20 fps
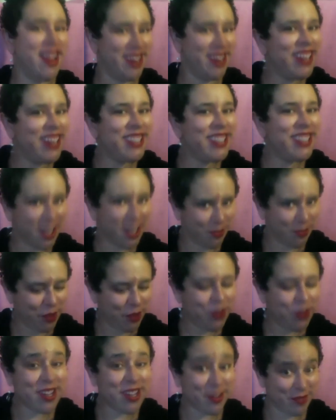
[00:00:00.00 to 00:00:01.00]
tell
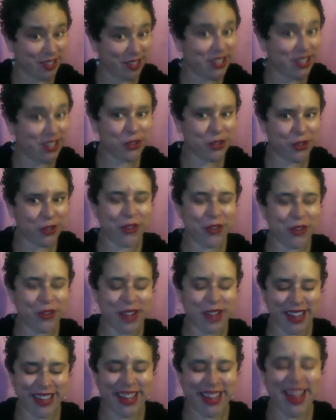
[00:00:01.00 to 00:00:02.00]
me the truth,
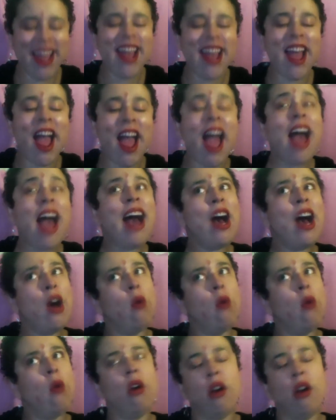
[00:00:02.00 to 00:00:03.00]
okay?
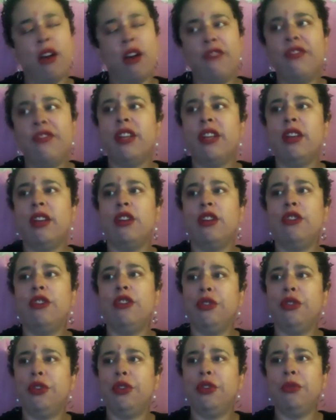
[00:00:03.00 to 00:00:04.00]
How often
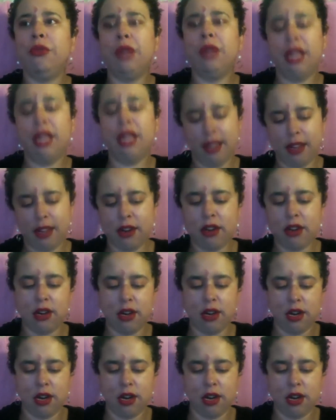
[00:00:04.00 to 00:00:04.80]
do you hear,